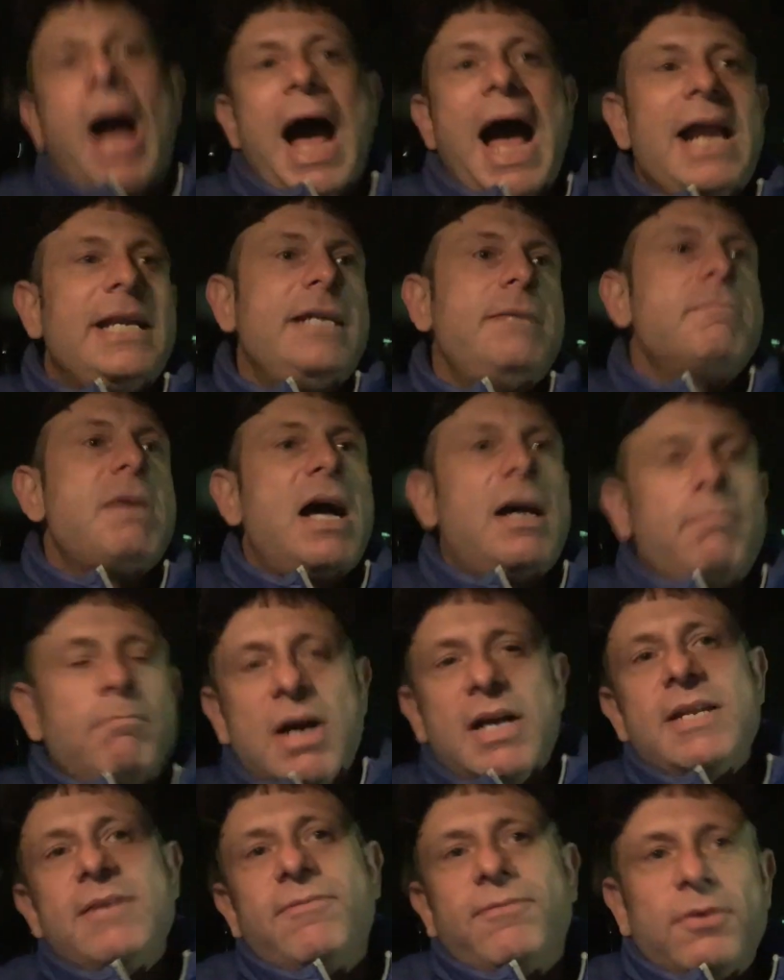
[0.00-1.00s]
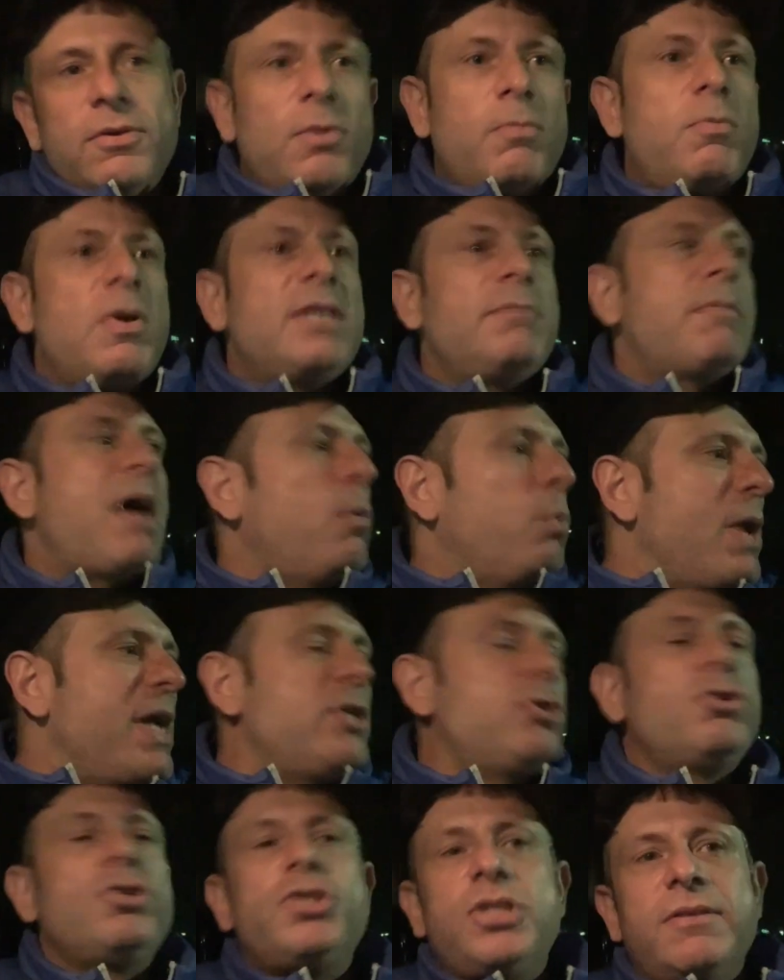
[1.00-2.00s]
I need my money for my
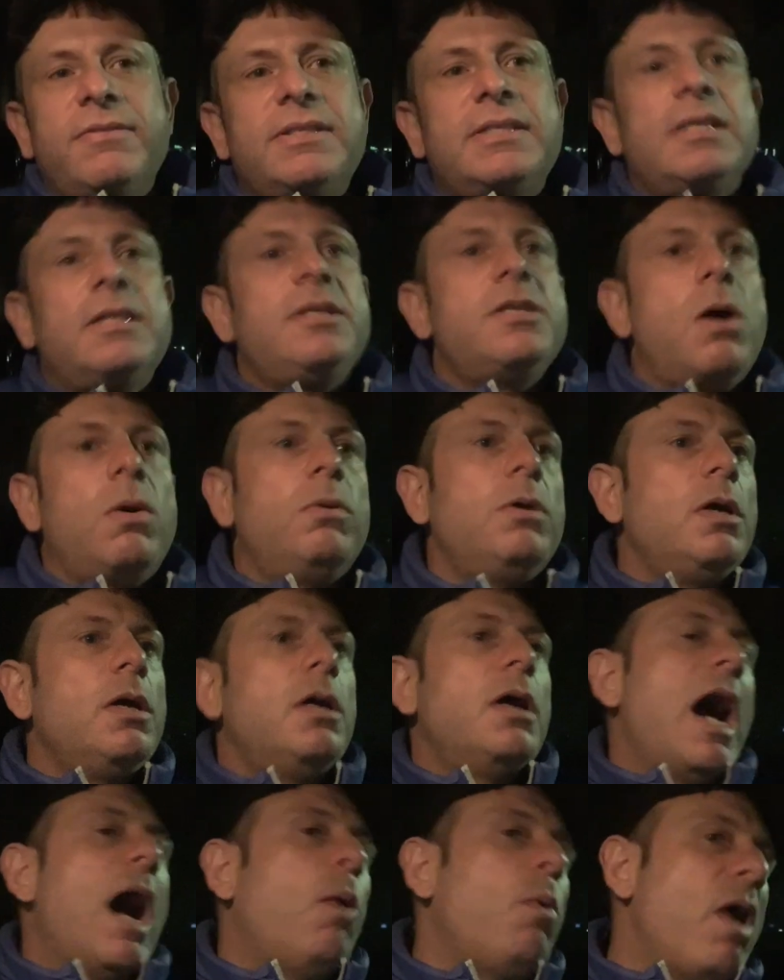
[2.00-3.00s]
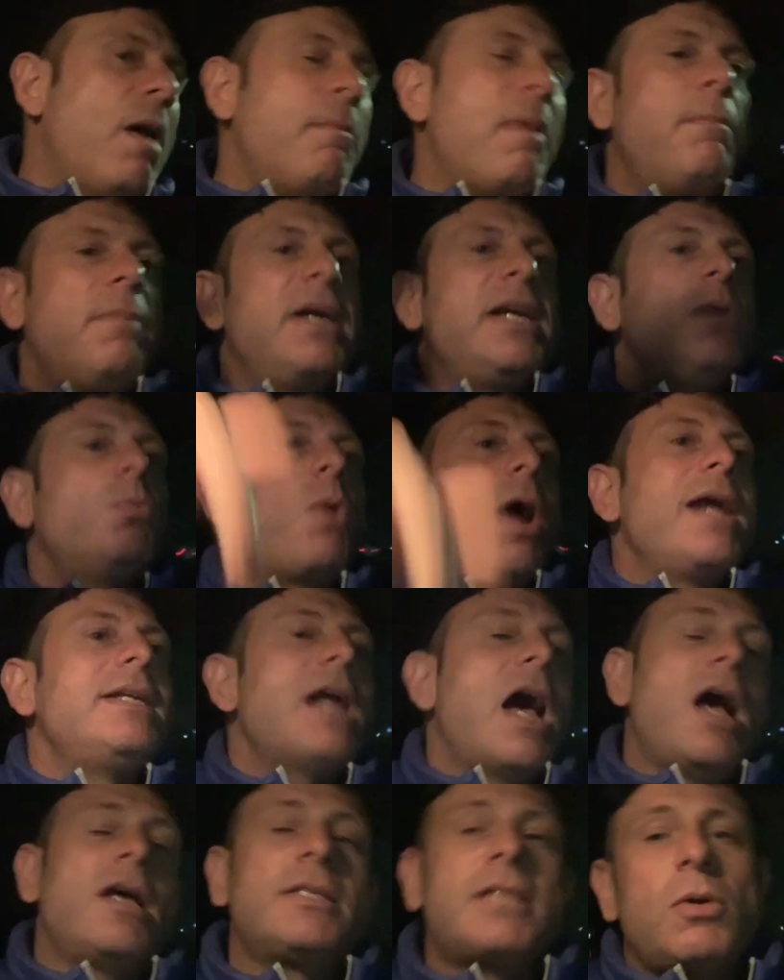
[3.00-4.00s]
waitress shifts. You know, I want my money right
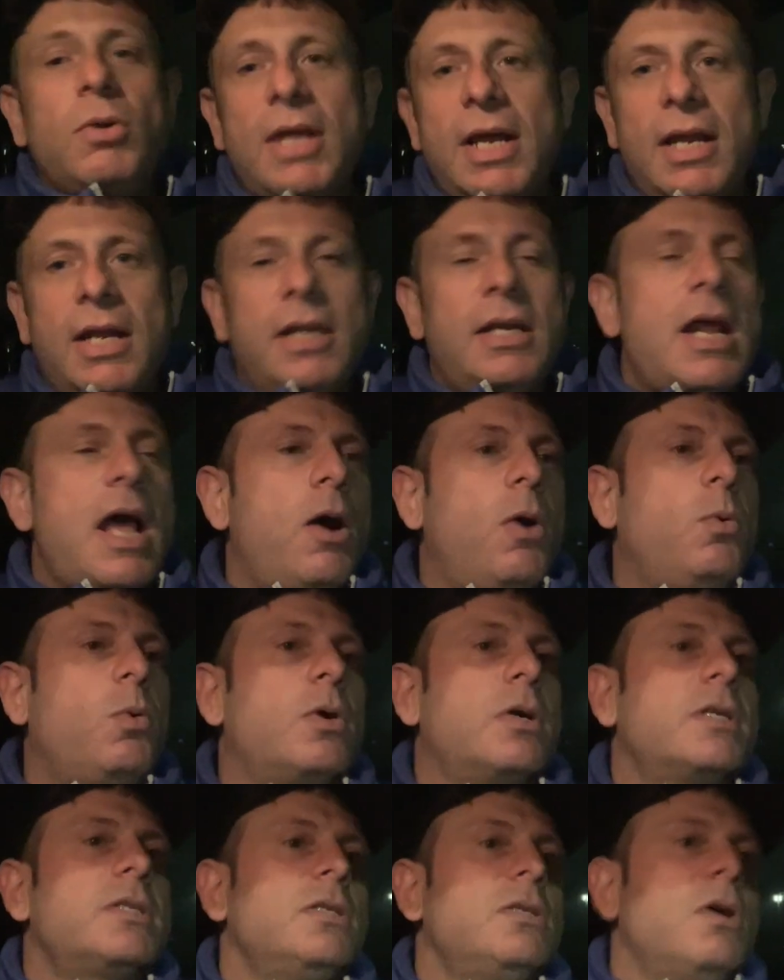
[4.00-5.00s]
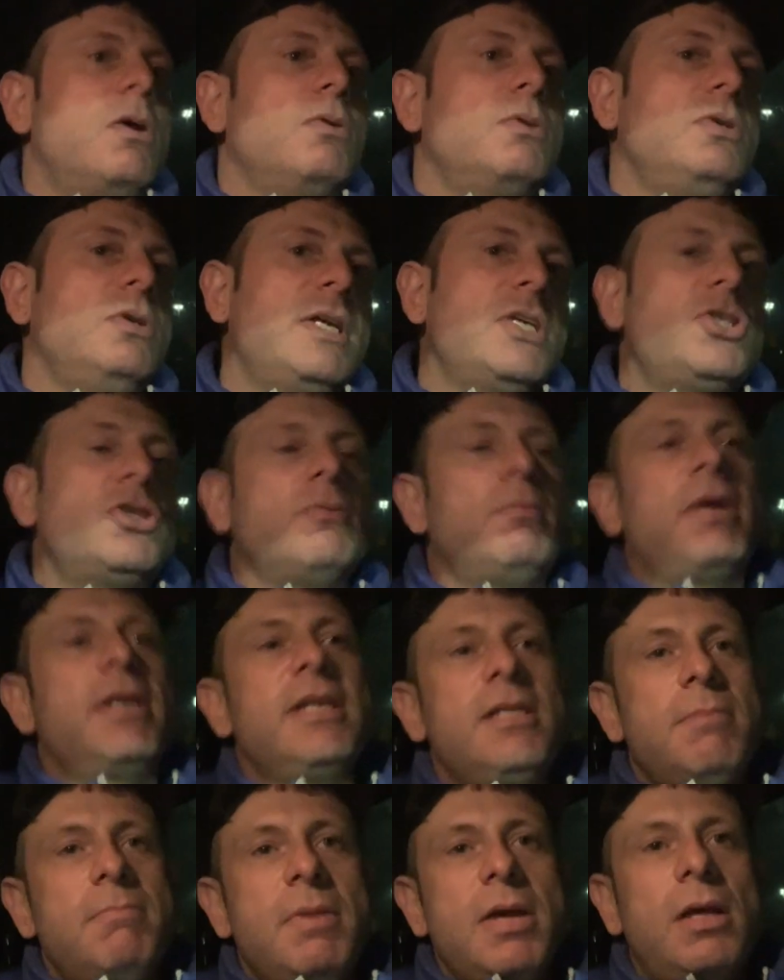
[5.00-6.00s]
now. I was like, well, that ain't how it works. You know, you'll get your
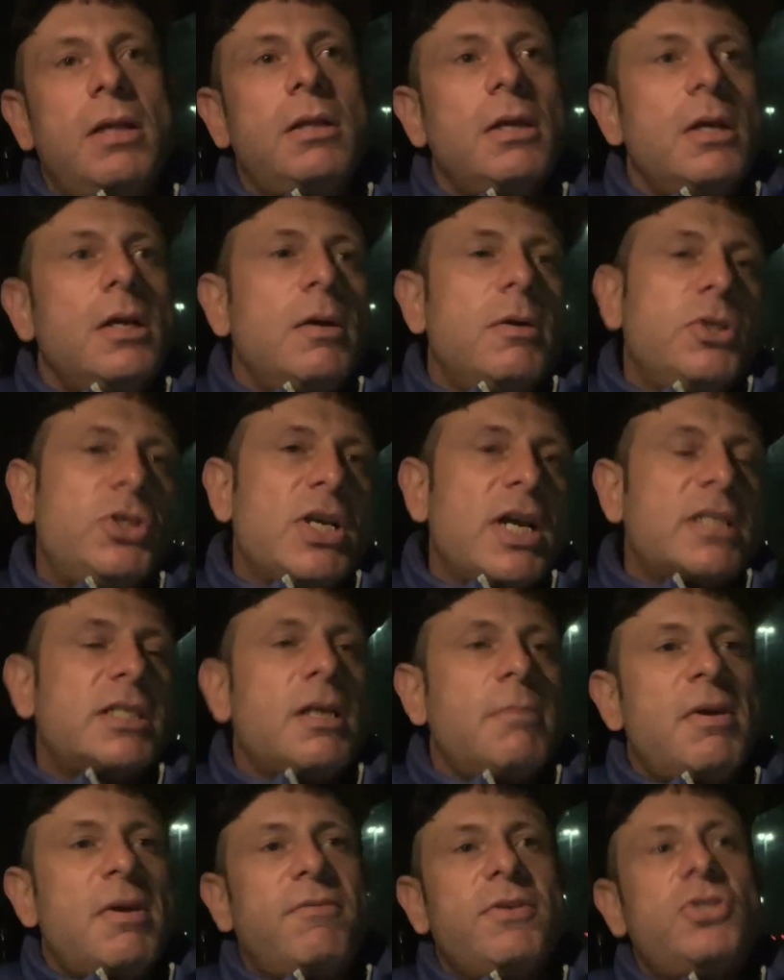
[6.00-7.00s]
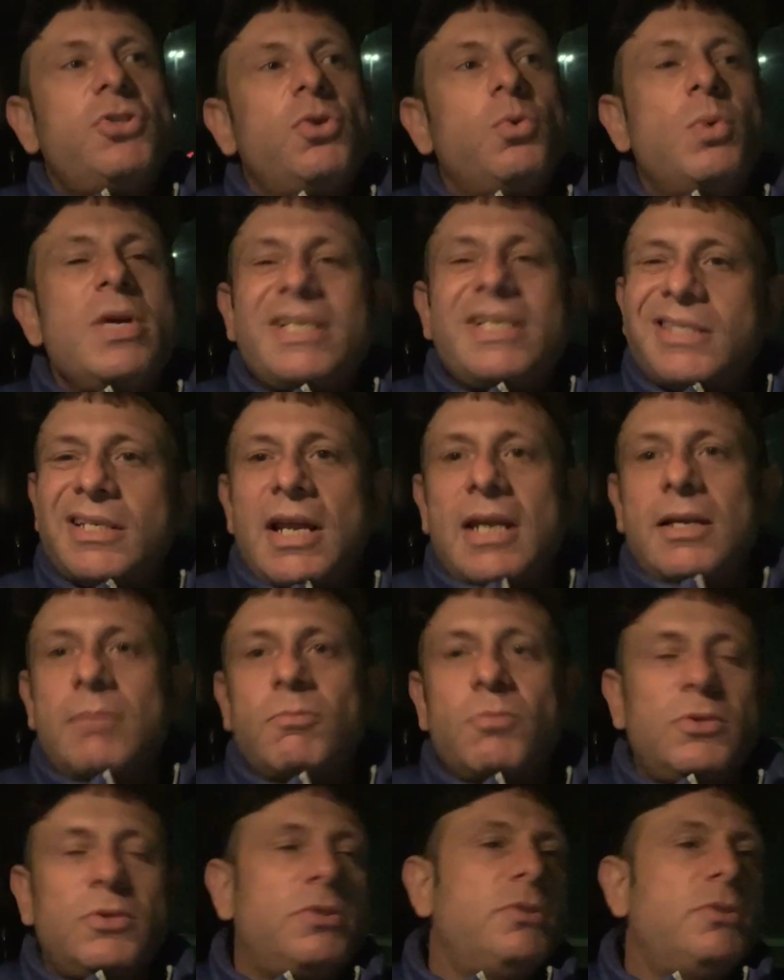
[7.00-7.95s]
money in the mail. Checks come every 2 weeks. It ain't